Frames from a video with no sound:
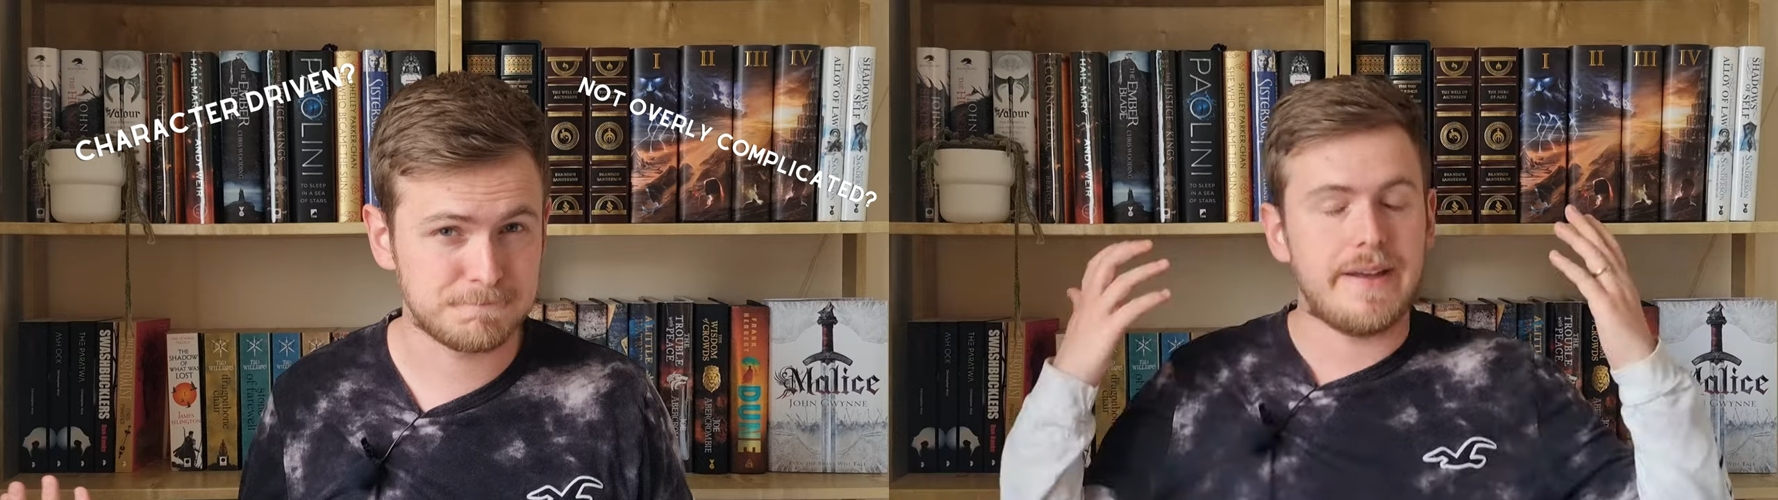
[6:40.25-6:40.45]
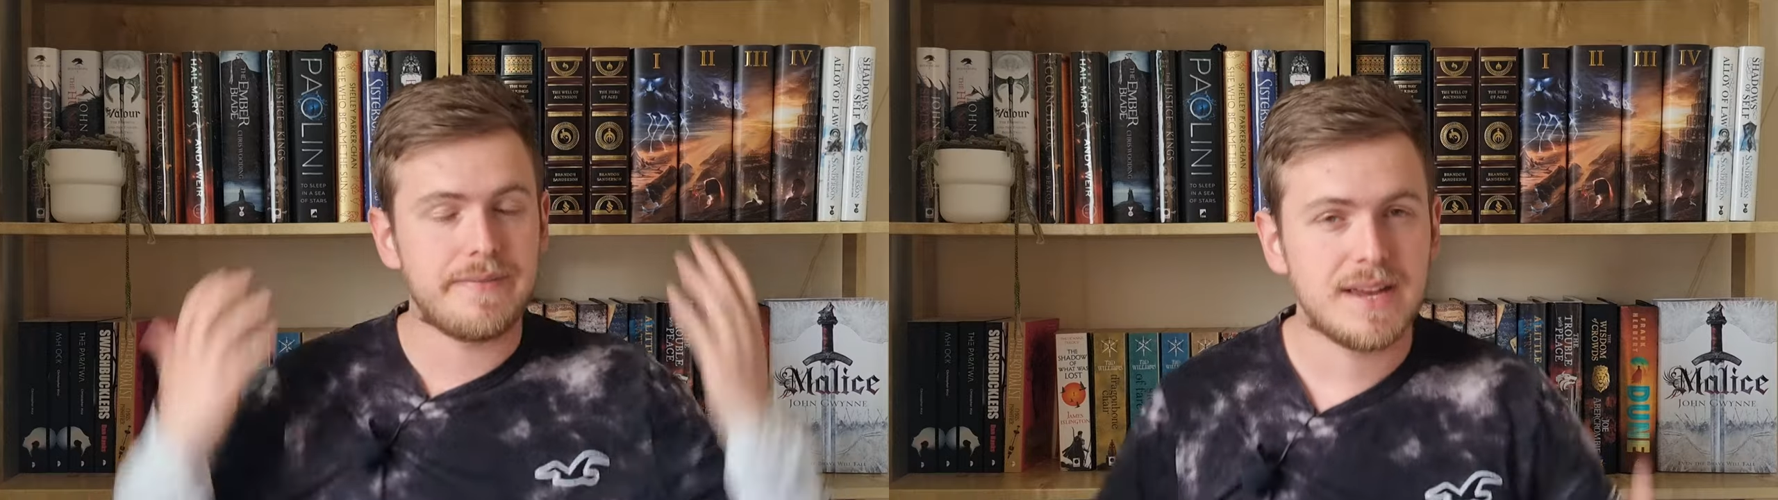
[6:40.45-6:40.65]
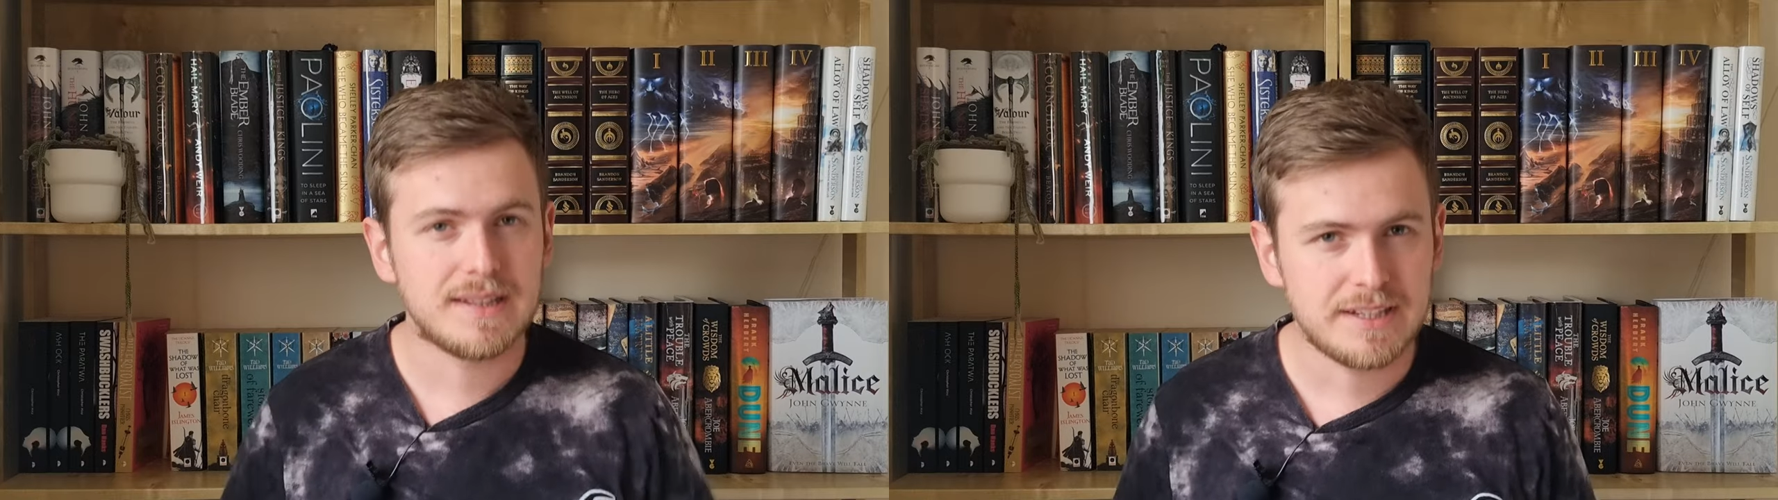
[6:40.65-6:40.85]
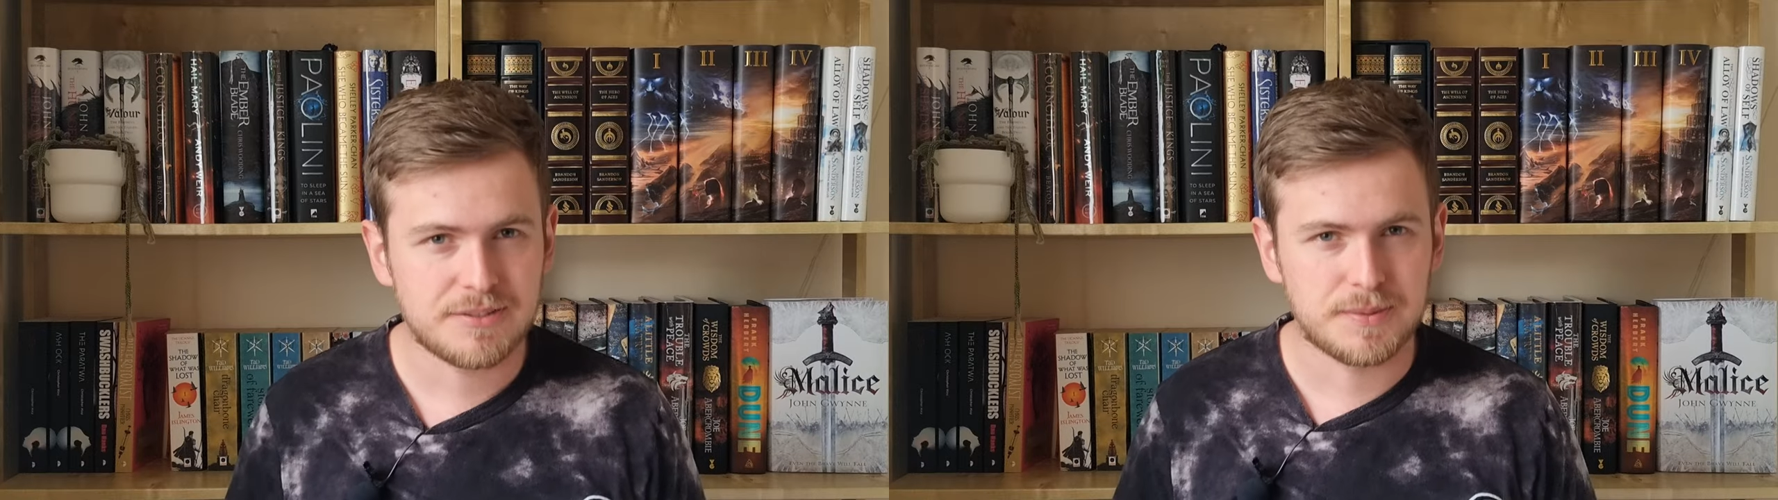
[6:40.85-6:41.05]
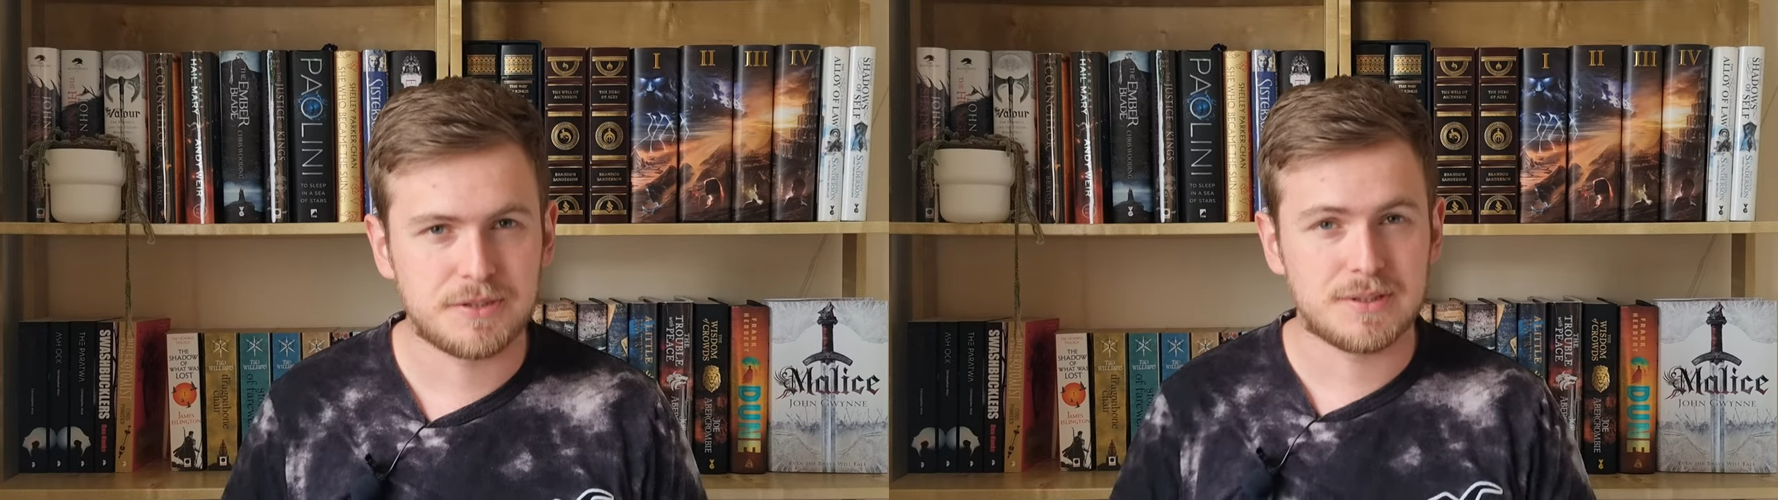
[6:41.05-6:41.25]
and that
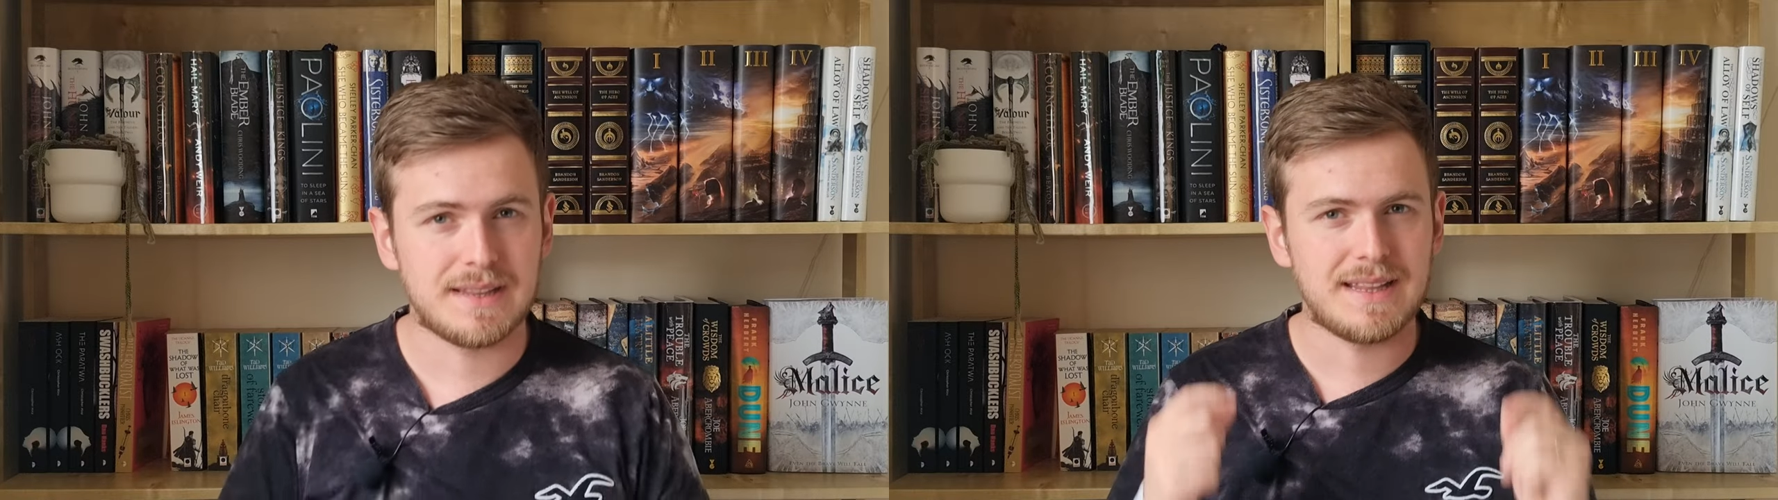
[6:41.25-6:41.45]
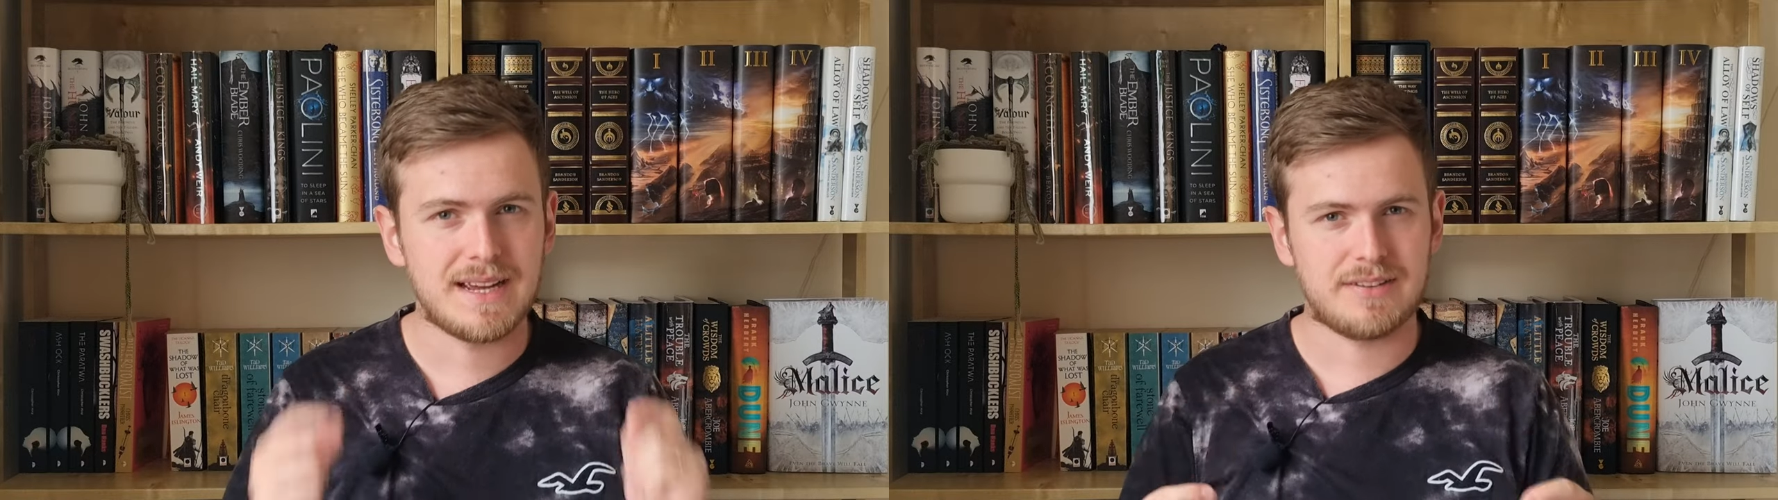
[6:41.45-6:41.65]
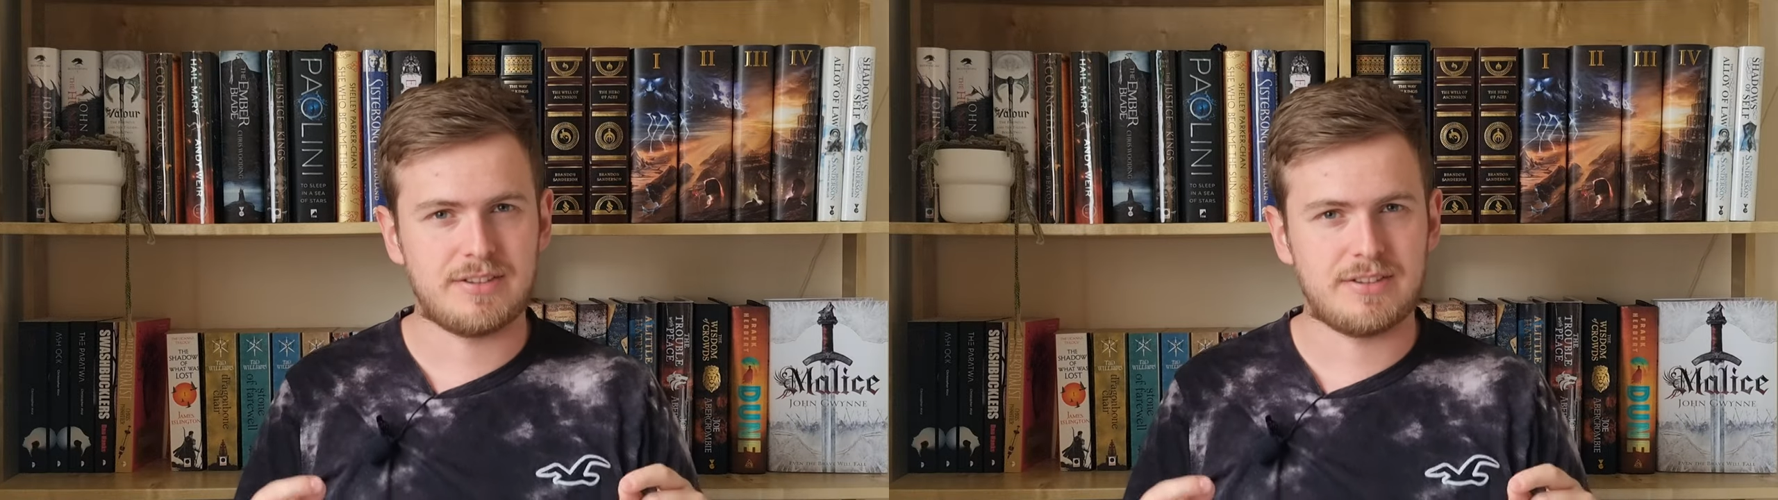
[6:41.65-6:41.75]
leads me to the last